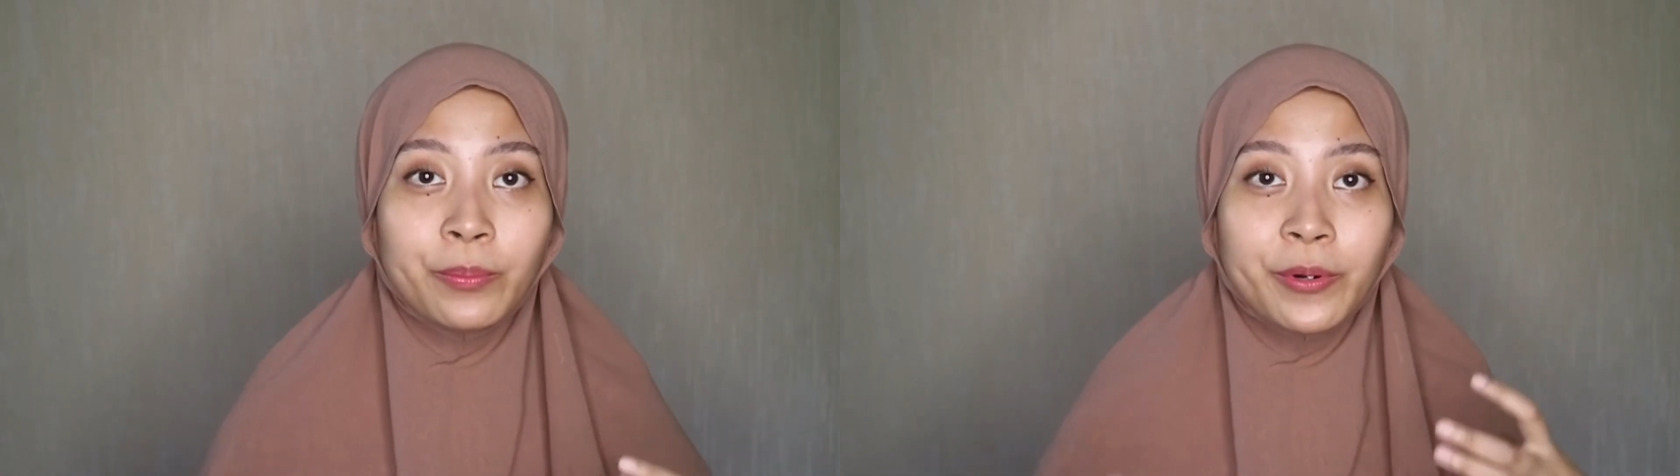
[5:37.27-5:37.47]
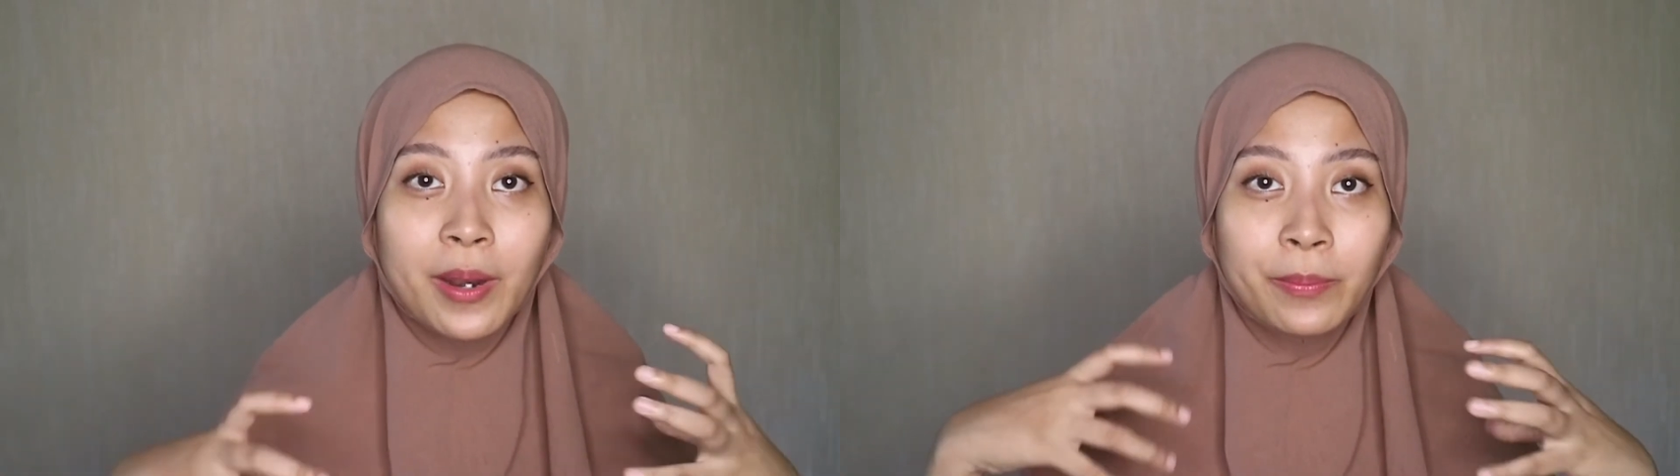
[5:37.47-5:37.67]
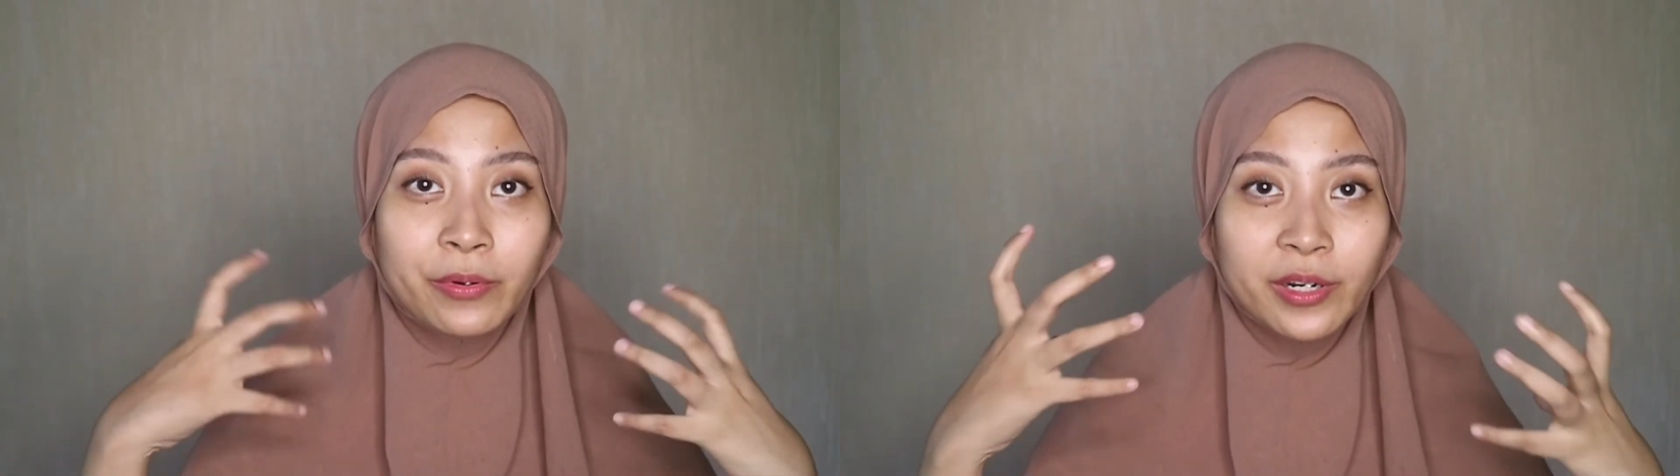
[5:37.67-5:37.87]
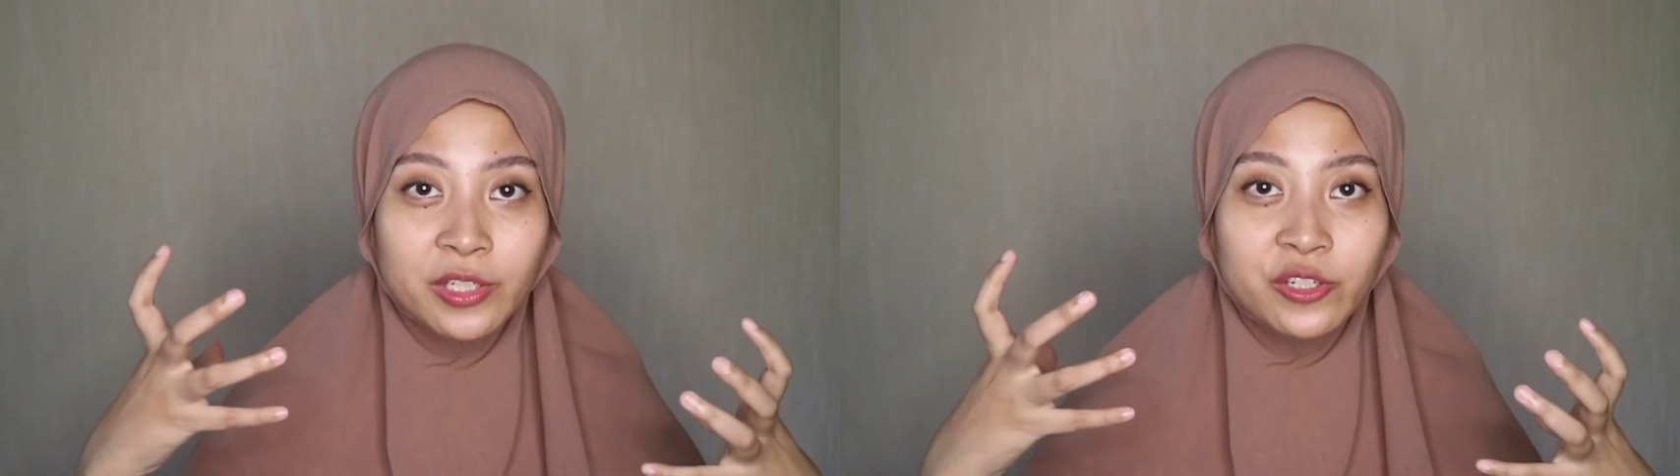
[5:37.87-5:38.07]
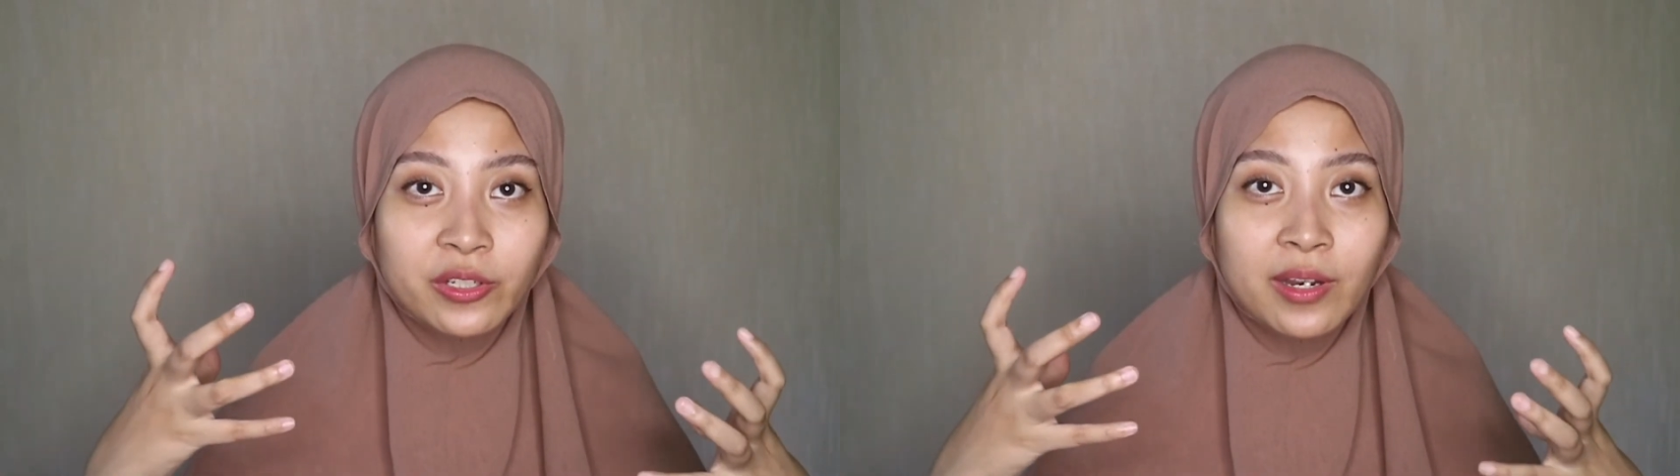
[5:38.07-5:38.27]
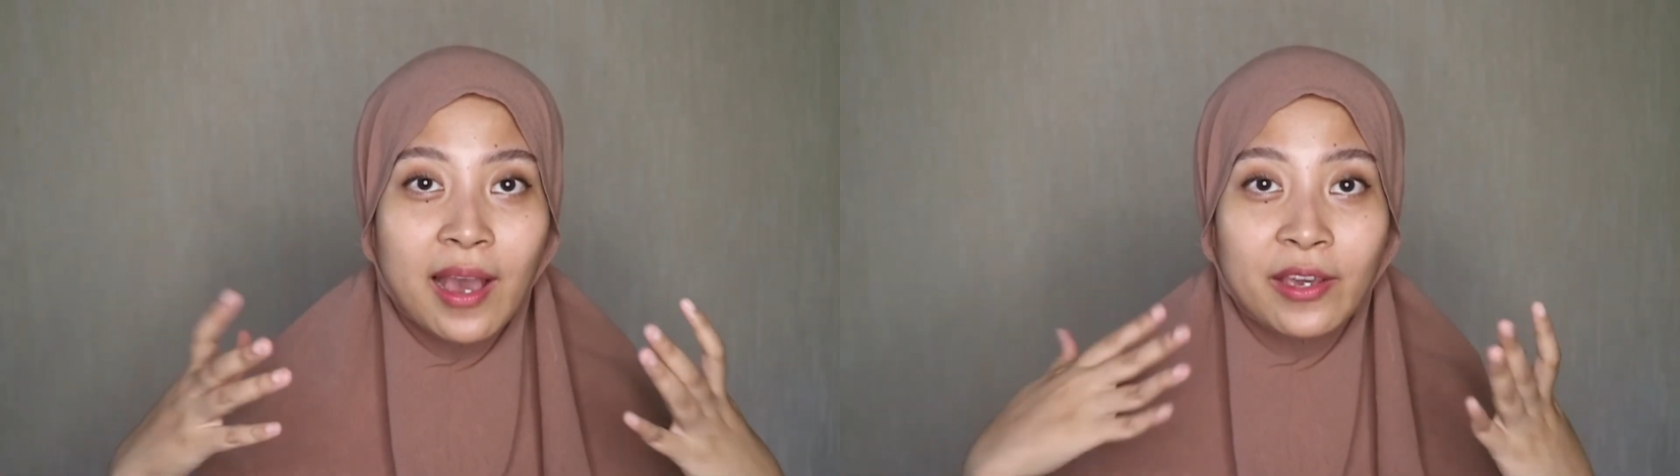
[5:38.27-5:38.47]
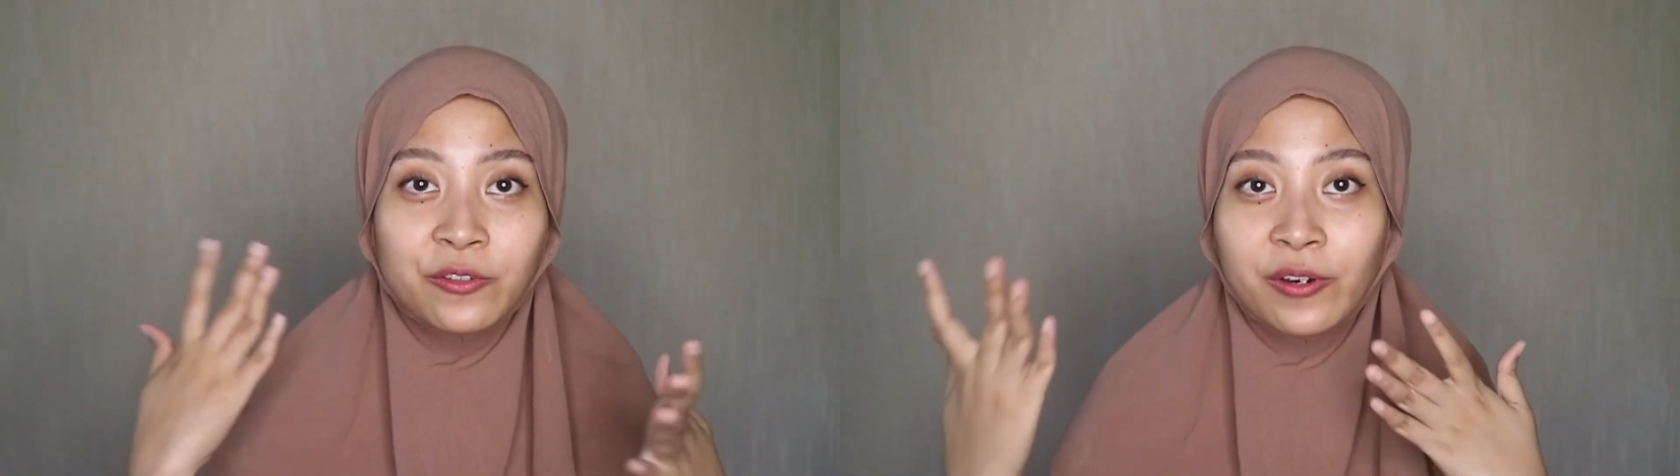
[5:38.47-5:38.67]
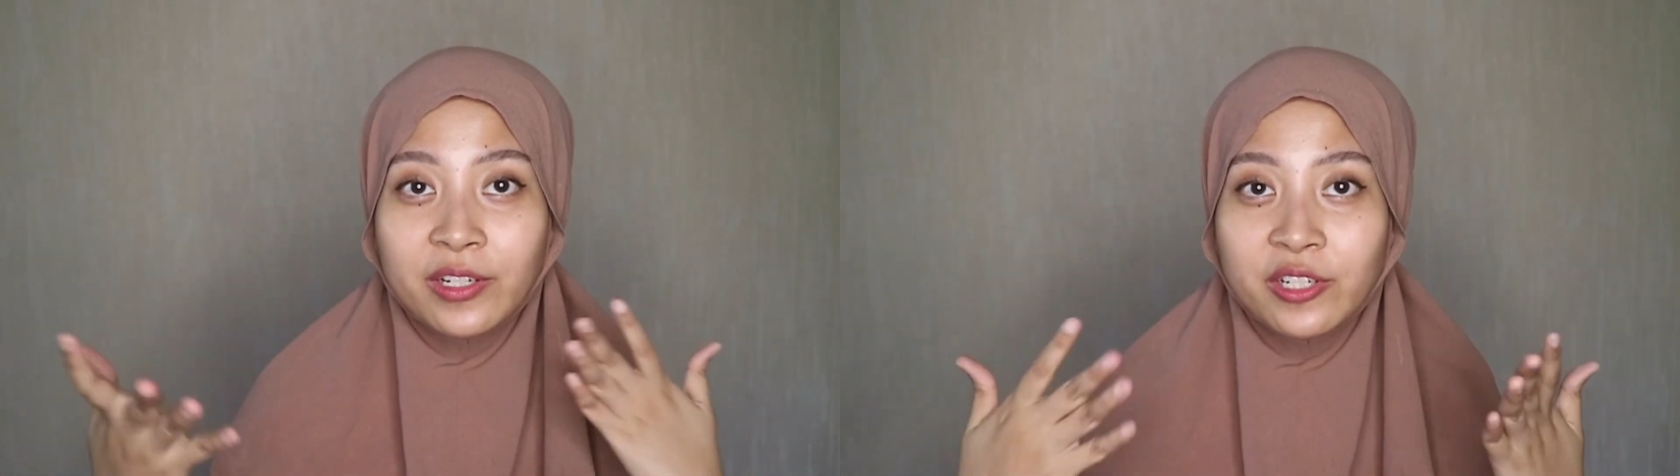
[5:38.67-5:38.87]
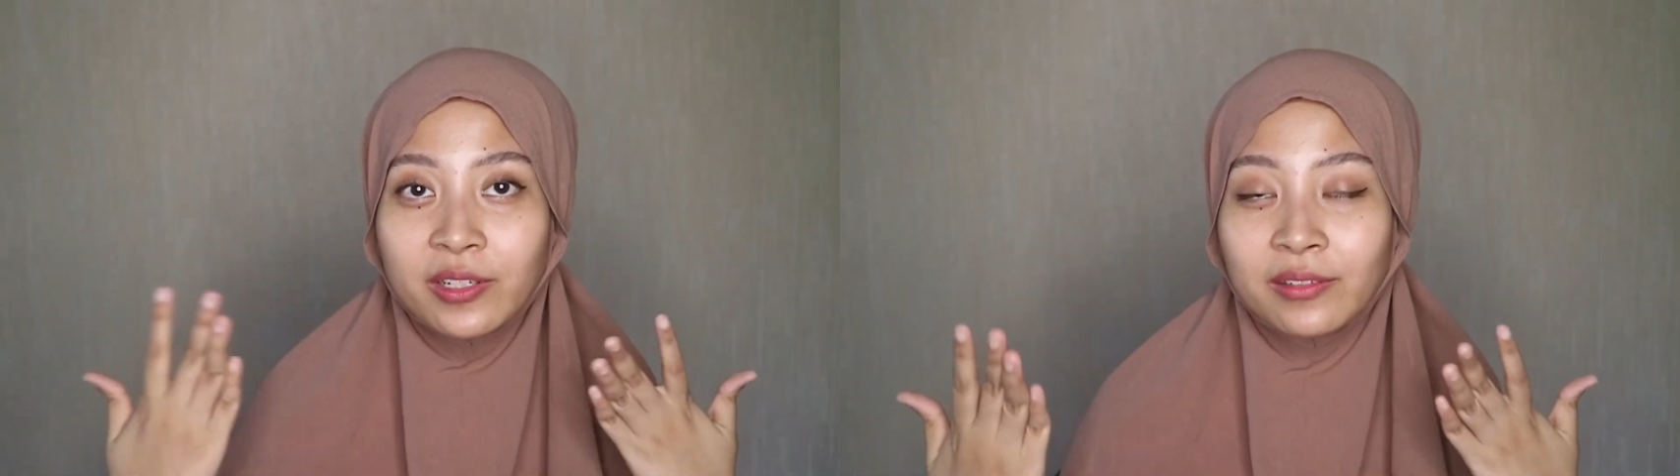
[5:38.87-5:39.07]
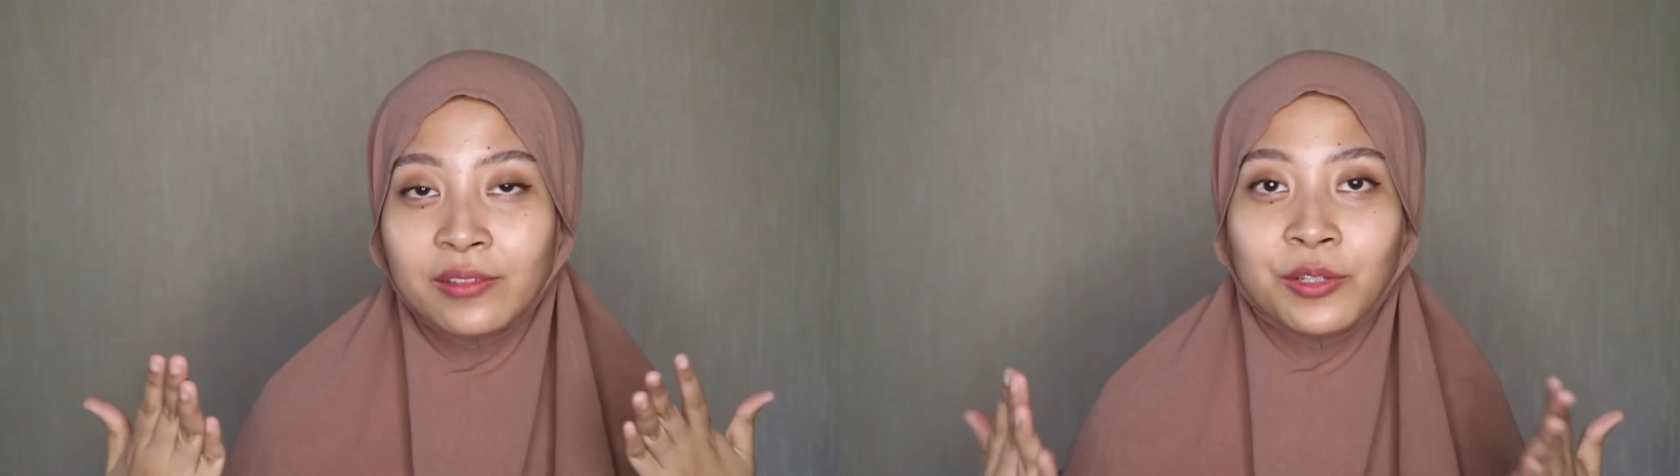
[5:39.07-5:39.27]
preparation hydration,